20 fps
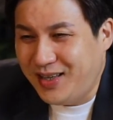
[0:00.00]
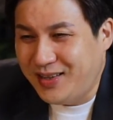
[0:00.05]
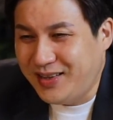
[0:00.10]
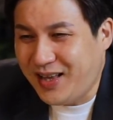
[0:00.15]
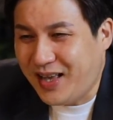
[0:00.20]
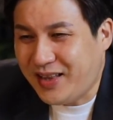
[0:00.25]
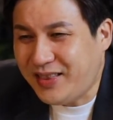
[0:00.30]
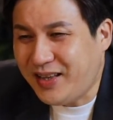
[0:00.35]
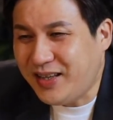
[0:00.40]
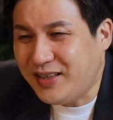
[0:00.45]

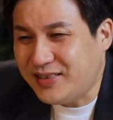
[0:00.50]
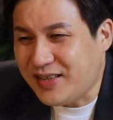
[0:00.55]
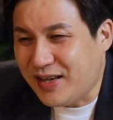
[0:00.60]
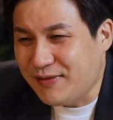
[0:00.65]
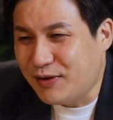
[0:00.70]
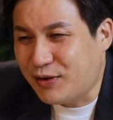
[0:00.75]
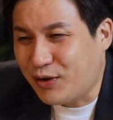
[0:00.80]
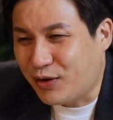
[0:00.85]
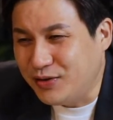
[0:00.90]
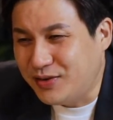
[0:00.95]
Nothing is
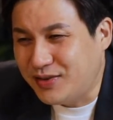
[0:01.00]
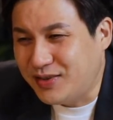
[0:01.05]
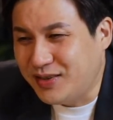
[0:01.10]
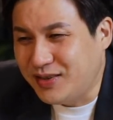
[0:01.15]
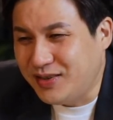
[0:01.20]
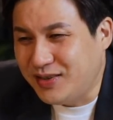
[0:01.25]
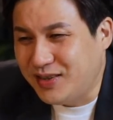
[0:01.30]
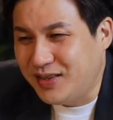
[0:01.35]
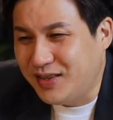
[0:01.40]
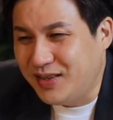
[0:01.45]
ever
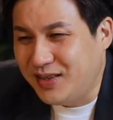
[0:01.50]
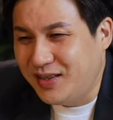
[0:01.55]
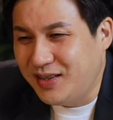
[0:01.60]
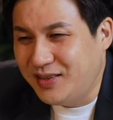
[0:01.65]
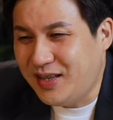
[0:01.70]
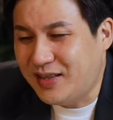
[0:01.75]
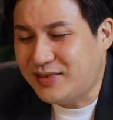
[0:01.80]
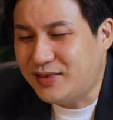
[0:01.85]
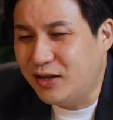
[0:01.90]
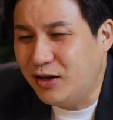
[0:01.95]
constant.
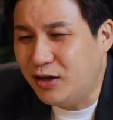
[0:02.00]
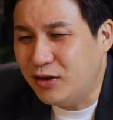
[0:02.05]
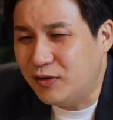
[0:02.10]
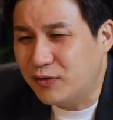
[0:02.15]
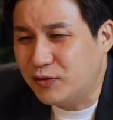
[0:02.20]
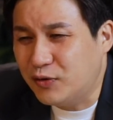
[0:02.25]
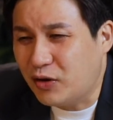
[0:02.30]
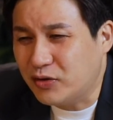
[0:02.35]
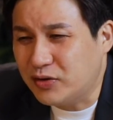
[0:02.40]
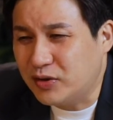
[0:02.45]
There's a lot
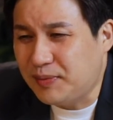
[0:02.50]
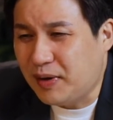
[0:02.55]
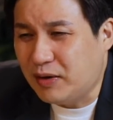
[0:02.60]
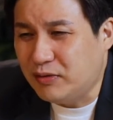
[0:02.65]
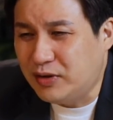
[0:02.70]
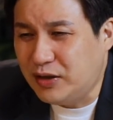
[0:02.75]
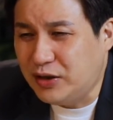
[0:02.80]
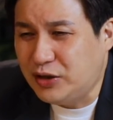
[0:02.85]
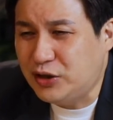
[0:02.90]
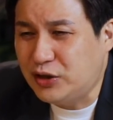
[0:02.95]
of talks
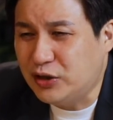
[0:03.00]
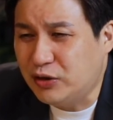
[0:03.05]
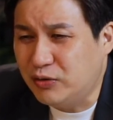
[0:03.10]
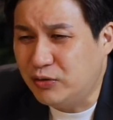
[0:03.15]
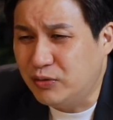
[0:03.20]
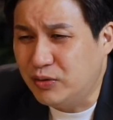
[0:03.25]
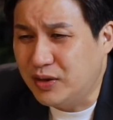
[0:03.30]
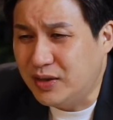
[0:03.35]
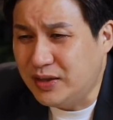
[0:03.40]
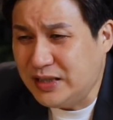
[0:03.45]
about
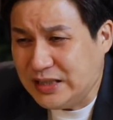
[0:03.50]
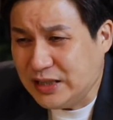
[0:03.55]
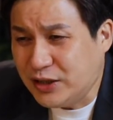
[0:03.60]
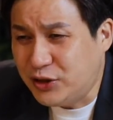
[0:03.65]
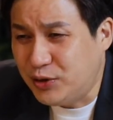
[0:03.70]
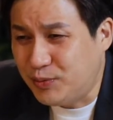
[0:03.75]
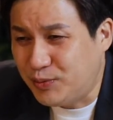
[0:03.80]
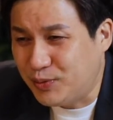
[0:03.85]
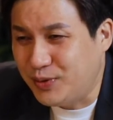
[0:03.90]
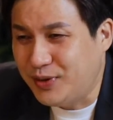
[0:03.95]
digital
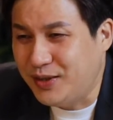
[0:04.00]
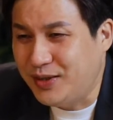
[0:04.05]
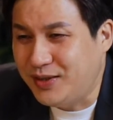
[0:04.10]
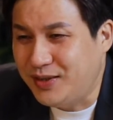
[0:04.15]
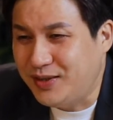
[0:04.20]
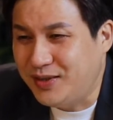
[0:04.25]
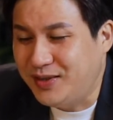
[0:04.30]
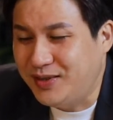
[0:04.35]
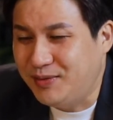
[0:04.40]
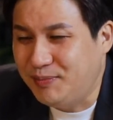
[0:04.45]
leadership
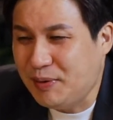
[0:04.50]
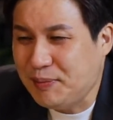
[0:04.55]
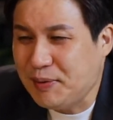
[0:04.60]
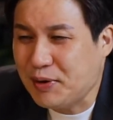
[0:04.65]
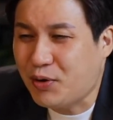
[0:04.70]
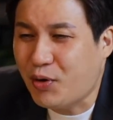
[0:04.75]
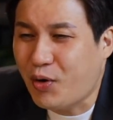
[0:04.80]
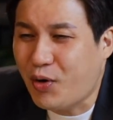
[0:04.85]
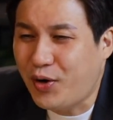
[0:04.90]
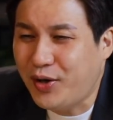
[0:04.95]
today.
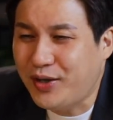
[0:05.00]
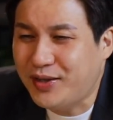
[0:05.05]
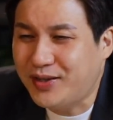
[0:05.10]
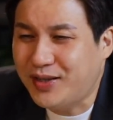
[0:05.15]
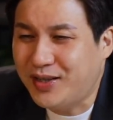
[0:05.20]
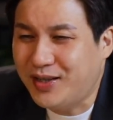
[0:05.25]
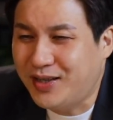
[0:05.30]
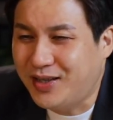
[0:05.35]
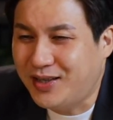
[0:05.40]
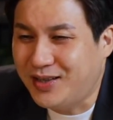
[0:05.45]
People call it
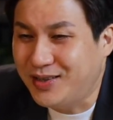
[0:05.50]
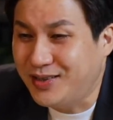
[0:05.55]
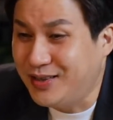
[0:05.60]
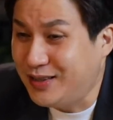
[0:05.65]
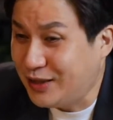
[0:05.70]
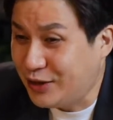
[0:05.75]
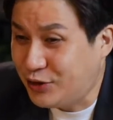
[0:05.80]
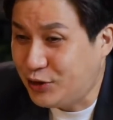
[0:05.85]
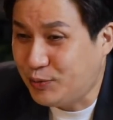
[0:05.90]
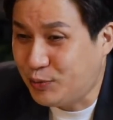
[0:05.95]

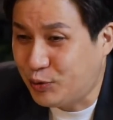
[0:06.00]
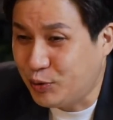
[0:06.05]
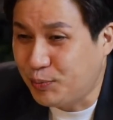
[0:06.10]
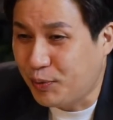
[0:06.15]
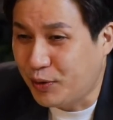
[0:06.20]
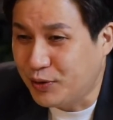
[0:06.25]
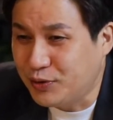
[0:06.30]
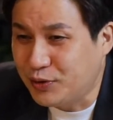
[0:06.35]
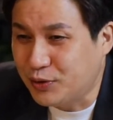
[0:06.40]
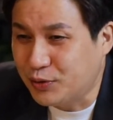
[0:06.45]
leadership
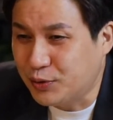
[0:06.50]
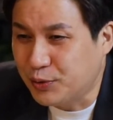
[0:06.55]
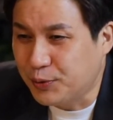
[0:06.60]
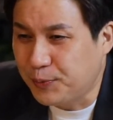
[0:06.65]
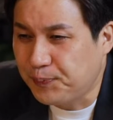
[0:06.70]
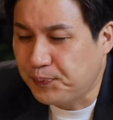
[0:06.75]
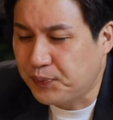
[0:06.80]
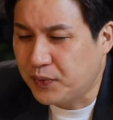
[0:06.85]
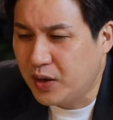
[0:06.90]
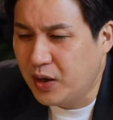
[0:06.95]

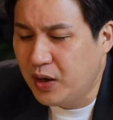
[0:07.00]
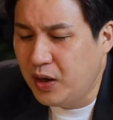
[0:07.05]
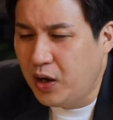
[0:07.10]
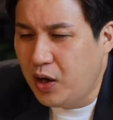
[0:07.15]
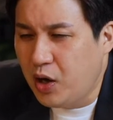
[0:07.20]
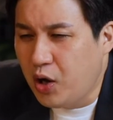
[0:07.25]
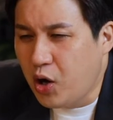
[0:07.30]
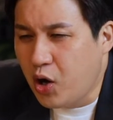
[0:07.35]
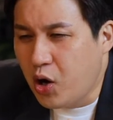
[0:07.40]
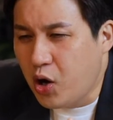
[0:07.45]
2.0.
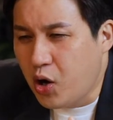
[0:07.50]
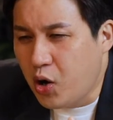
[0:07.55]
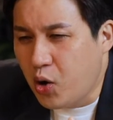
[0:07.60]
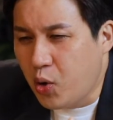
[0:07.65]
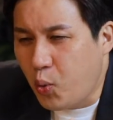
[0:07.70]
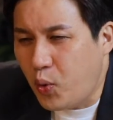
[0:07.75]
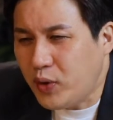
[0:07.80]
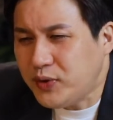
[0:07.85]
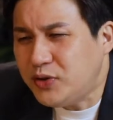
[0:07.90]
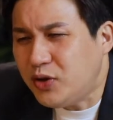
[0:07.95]

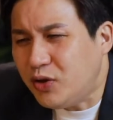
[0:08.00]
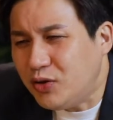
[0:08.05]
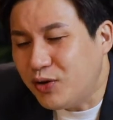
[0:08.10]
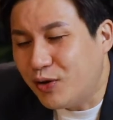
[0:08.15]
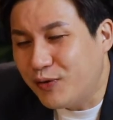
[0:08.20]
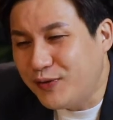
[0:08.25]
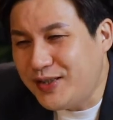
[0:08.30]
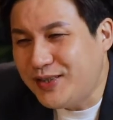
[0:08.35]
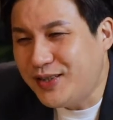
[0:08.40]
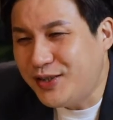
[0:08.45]
What sort
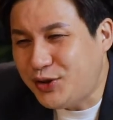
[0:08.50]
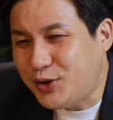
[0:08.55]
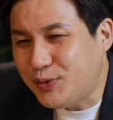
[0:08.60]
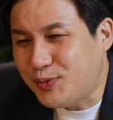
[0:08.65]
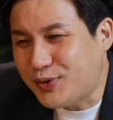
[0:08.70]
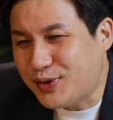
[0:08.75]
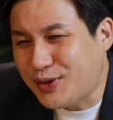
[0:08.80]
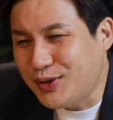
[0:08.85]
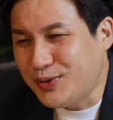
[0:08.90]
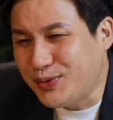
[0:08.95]
of
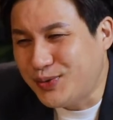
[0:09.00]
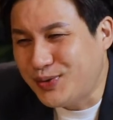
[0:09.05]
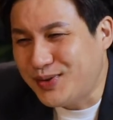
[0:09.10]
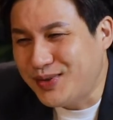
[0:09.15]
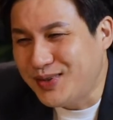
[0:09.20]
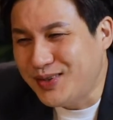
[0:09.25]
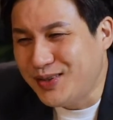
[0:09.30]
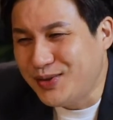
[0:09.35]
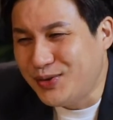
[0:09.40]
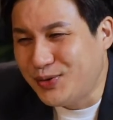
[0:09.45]
leadership
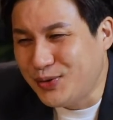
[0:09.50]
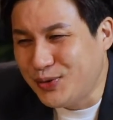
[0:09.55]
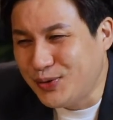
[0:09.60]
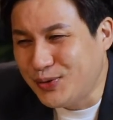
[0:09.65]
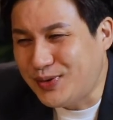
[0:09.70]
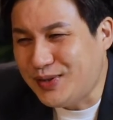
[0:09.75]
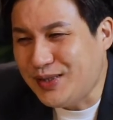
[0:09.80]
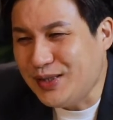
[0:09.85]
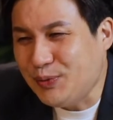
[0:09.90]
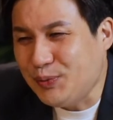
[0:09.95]
skills do
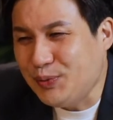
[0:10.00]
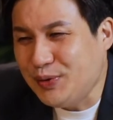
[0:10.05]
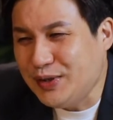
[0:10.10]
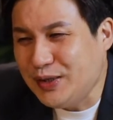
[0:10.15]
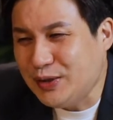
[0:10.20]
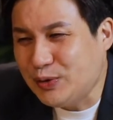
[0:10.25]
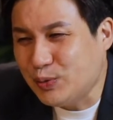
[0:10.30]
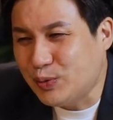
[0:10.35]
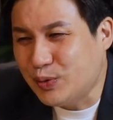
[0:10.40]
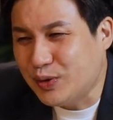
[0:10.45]
you think we
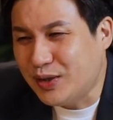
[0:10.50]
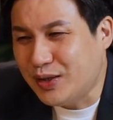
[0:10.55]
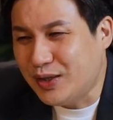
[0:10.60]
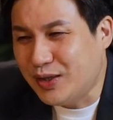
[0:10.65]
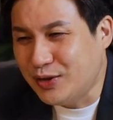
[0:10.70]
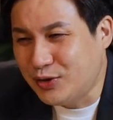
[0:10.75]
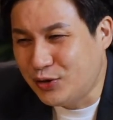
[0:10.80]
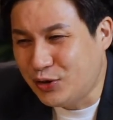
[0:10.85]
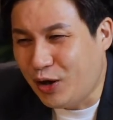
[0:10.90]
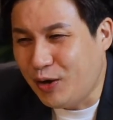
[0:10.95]
need to
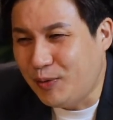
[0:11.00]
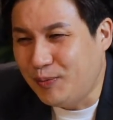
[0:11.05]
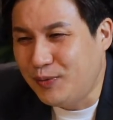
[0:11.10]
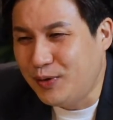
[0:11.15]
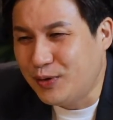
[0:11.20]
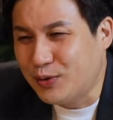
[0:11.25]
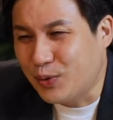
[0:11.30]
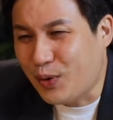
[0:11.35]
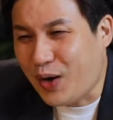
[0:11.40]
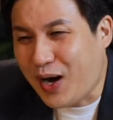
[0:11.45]
adopt
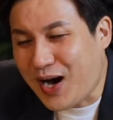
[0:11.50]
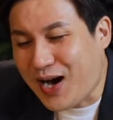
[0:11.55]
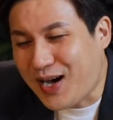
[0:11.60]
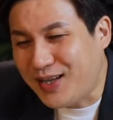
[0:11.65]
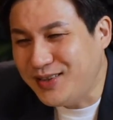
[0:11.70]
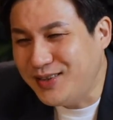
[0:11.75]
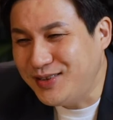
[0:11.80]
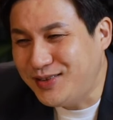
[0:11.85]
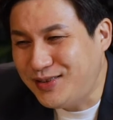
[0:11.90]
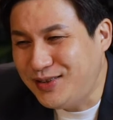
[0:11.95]
to
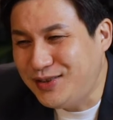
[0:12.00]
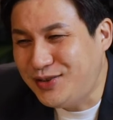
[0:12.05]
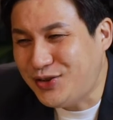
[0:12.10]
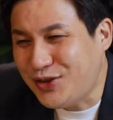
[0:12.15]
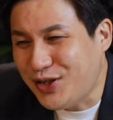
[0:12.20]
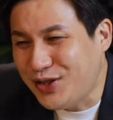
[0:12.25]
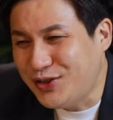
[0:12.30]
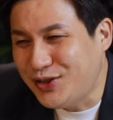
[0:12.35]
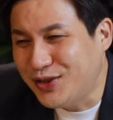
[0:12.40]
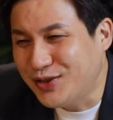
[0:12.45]
harness these
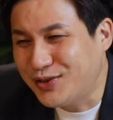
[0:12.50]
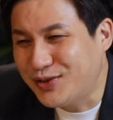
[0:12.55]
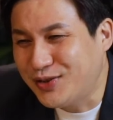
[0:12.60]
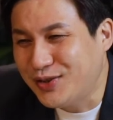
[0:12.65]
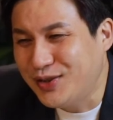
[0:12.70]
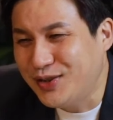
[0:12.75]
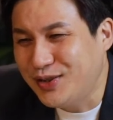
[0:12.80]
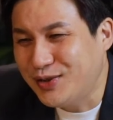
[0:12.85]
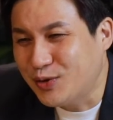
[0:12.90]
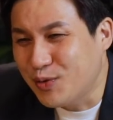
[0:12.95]

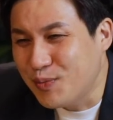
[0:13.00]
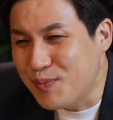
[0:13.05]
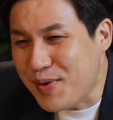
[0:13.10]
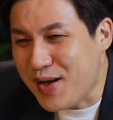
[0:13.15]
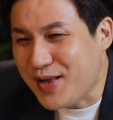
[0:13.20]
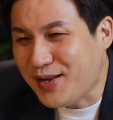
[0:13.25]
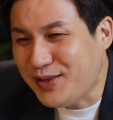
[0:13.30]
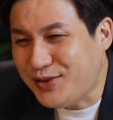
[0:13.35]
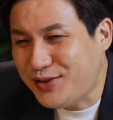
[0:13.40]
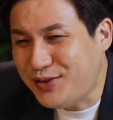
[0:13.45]
changes, to
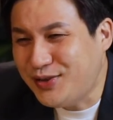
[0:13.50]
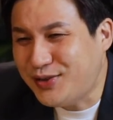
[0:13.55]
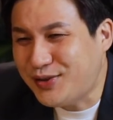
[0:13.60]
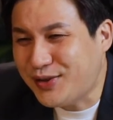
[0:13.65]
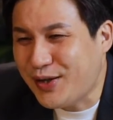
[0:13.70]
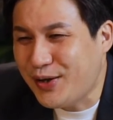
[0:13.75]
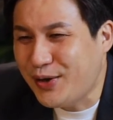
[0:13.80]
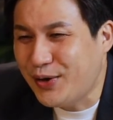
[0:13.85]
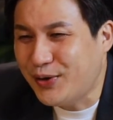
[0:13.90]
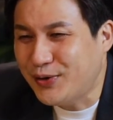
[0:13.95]
manage this
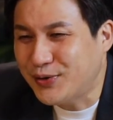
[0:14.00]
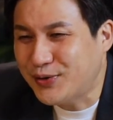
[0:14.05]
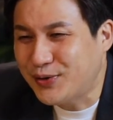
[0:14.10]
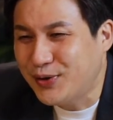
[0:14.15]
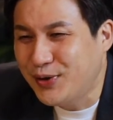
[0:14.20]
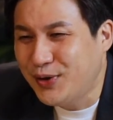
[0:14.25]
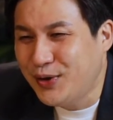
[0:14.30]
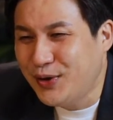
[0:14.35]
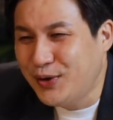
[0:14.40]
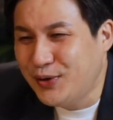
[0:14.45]

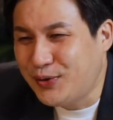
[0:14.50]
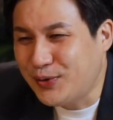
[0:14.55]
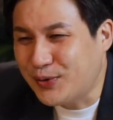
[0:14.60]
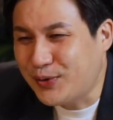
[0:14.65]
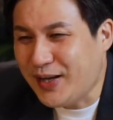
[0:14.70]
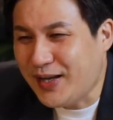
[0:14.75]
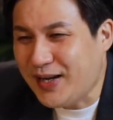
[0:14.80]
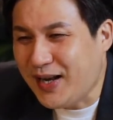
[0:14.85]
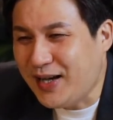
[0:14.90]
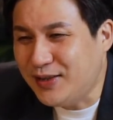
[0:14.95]
chaos, to
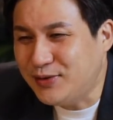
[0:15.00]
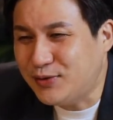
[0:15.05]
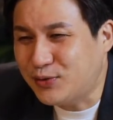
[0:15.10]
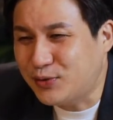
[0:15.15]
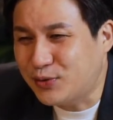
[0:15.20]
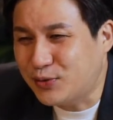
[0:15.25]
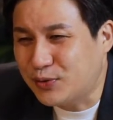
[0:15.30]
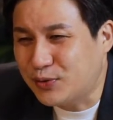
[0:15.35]
get us